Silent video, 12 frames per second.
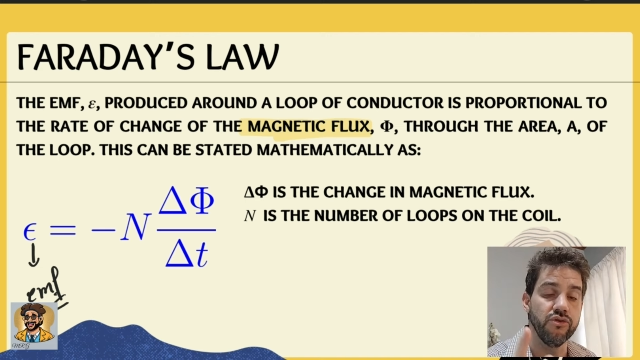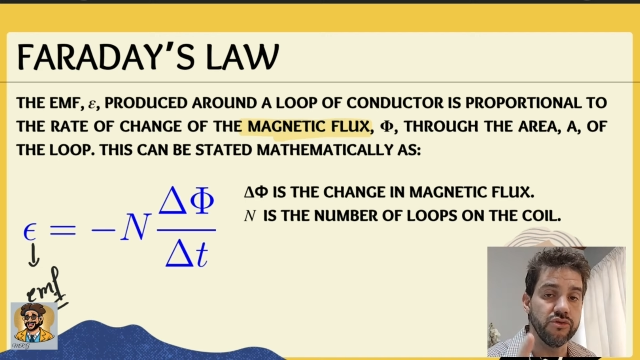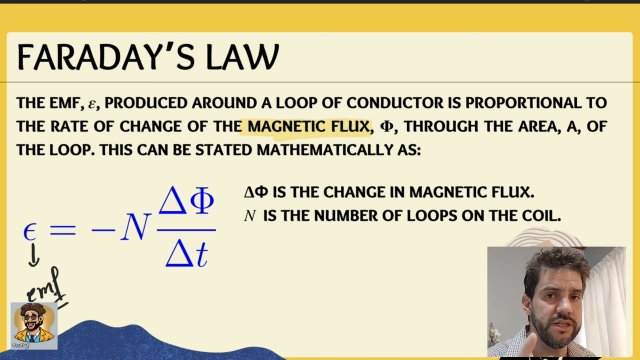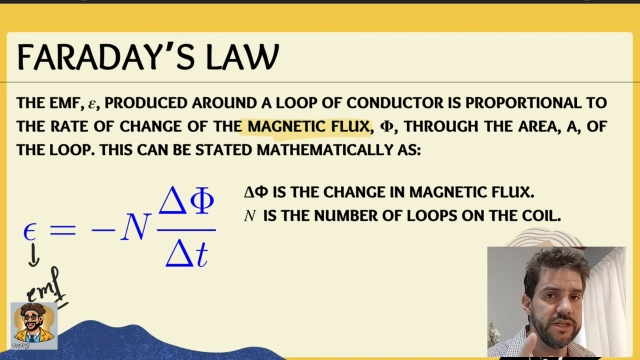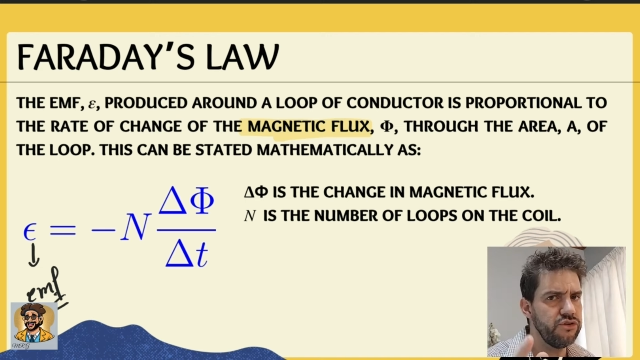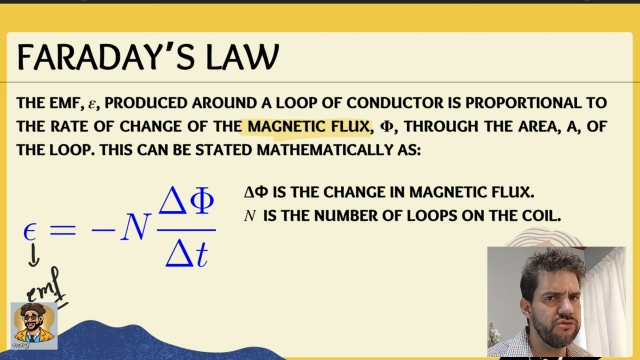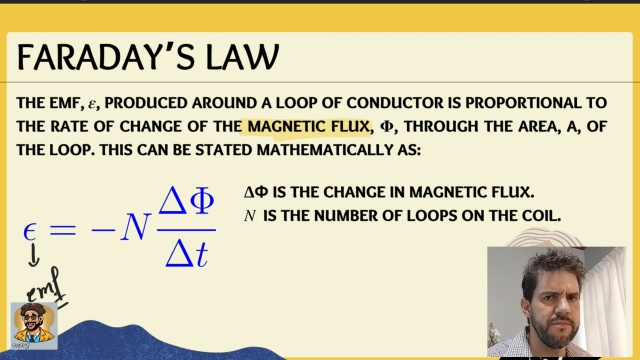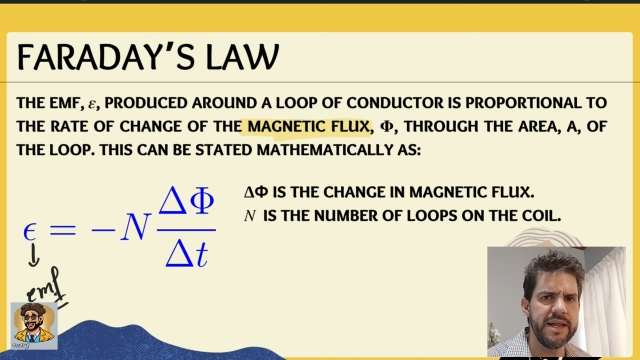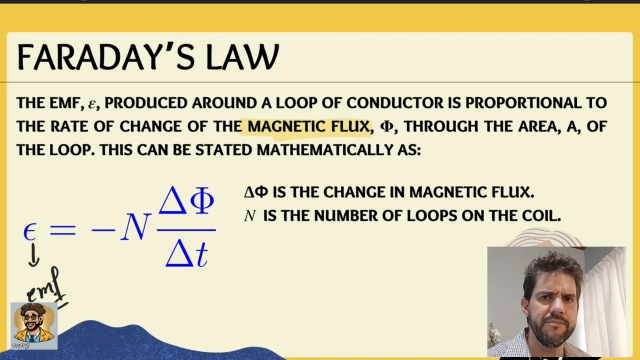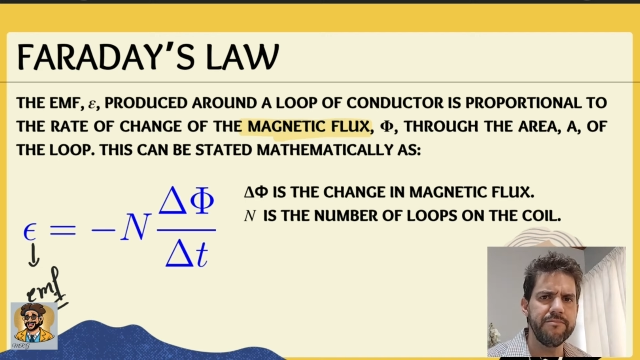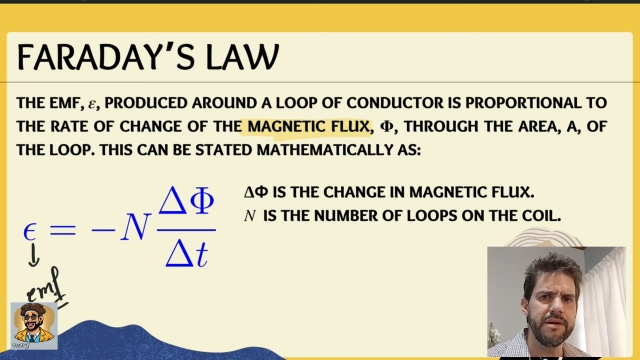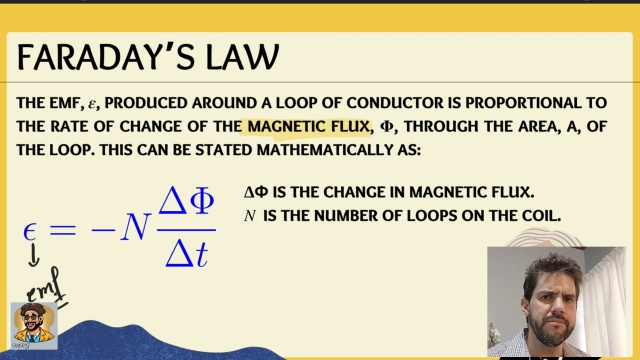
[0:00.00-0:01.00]
Induced means
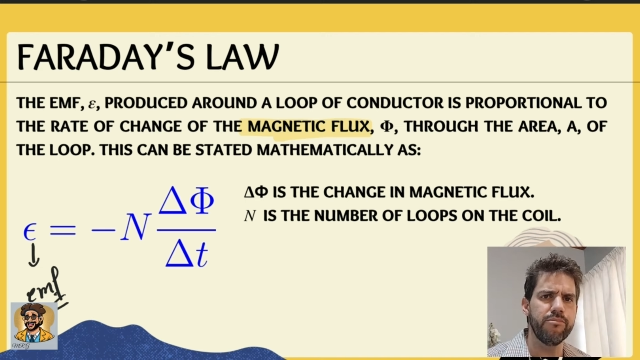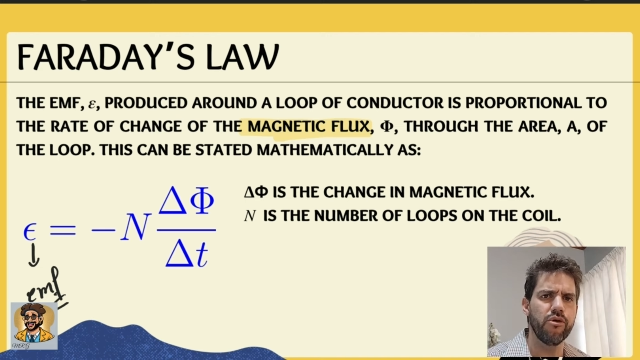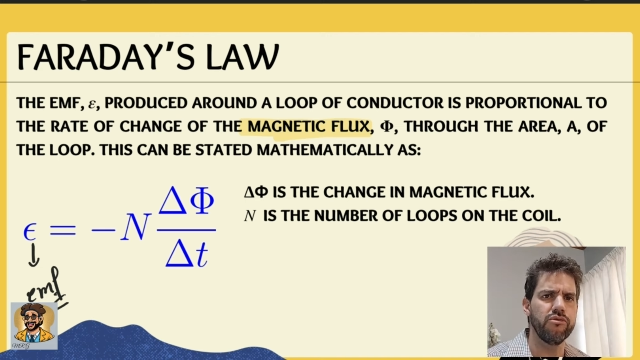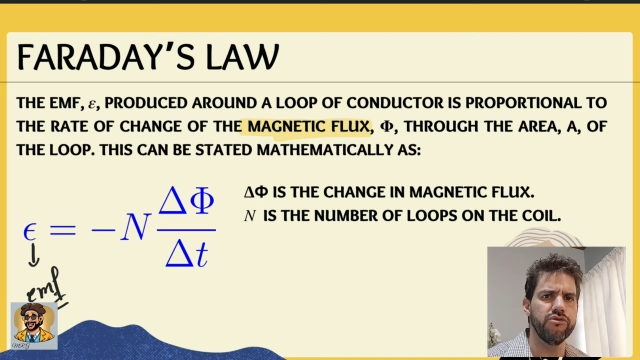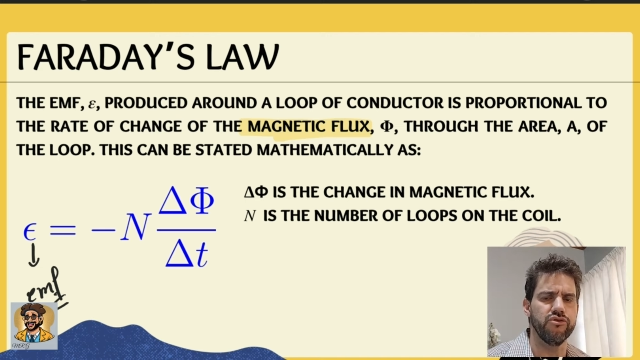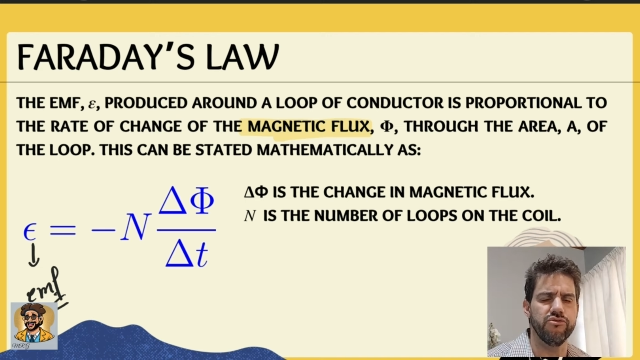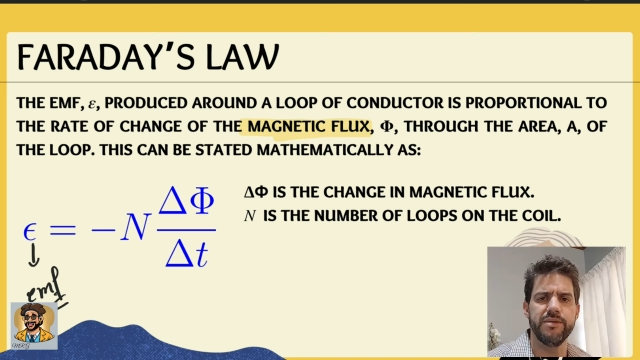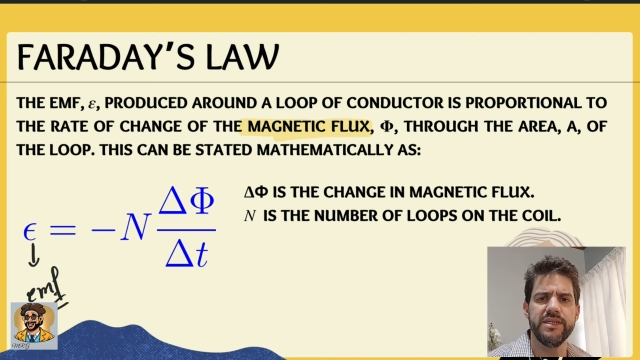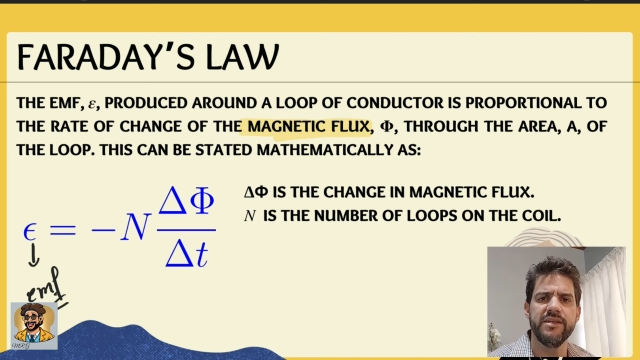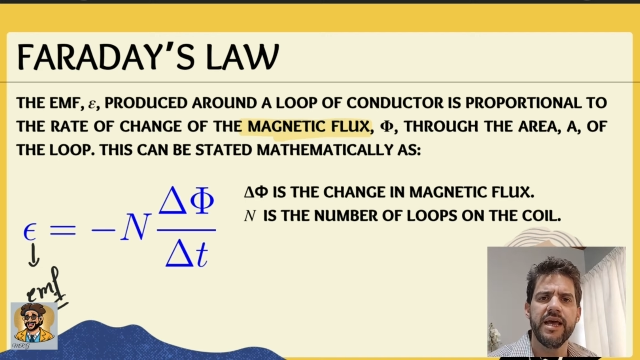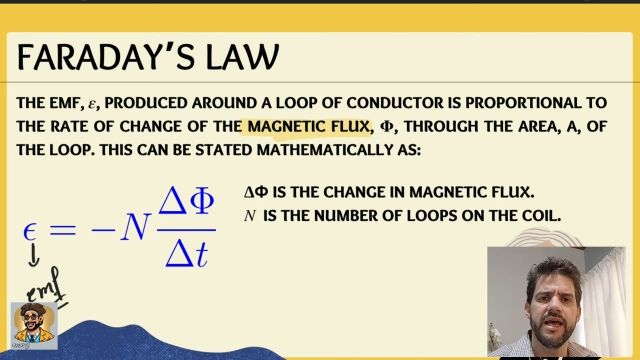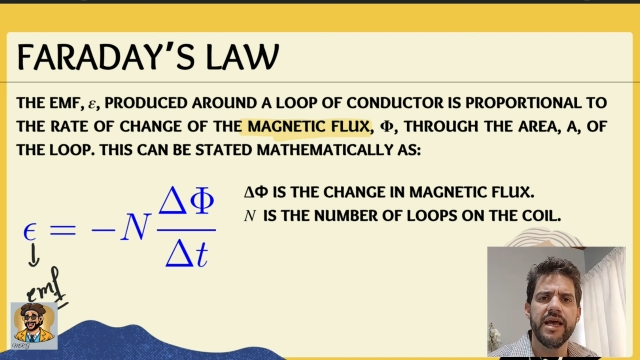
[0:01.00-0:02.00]
being produced, being
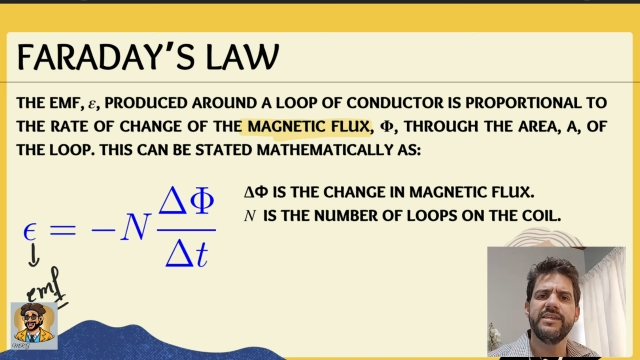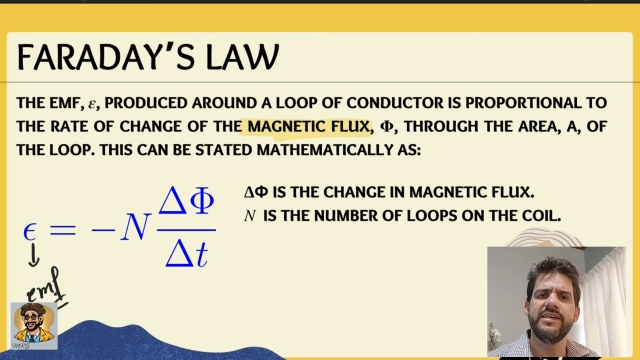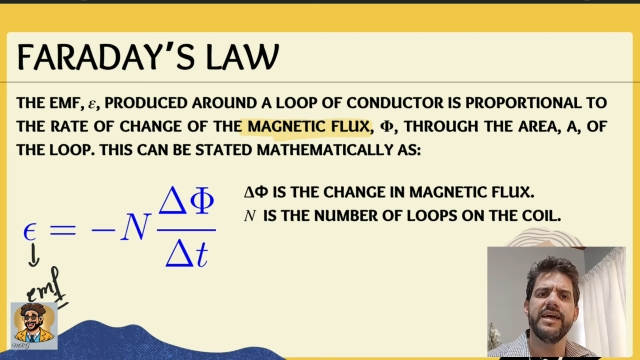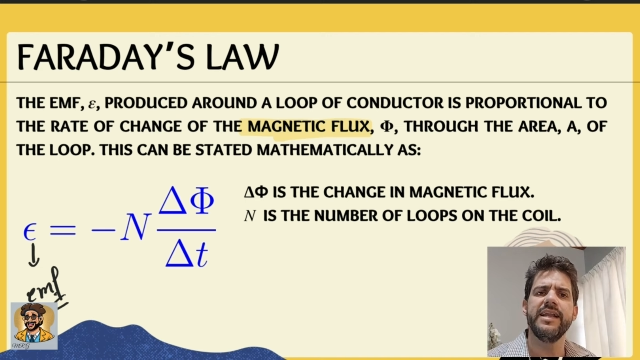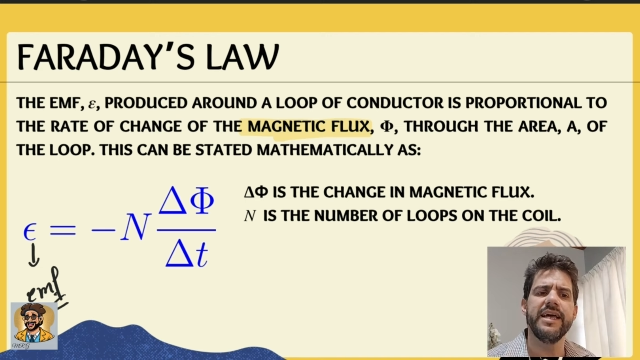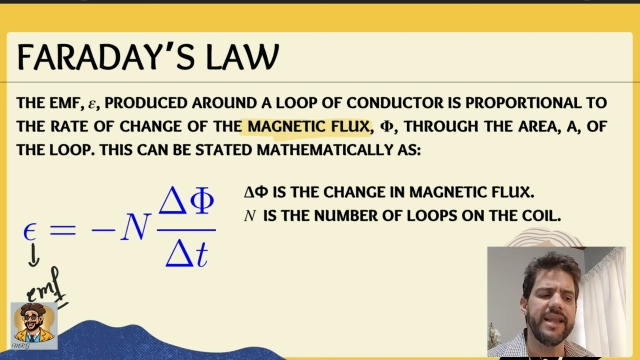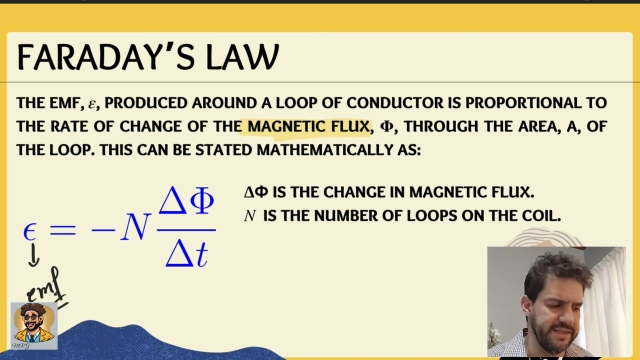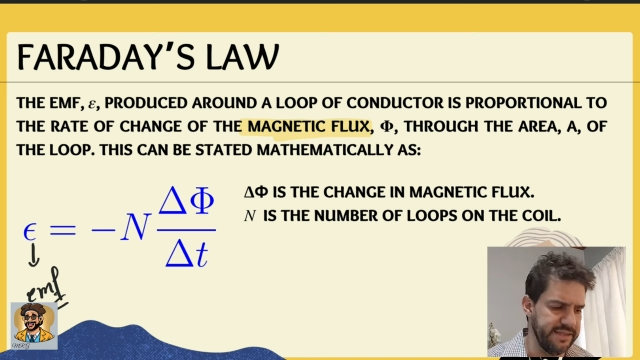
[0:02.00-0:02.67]
generated.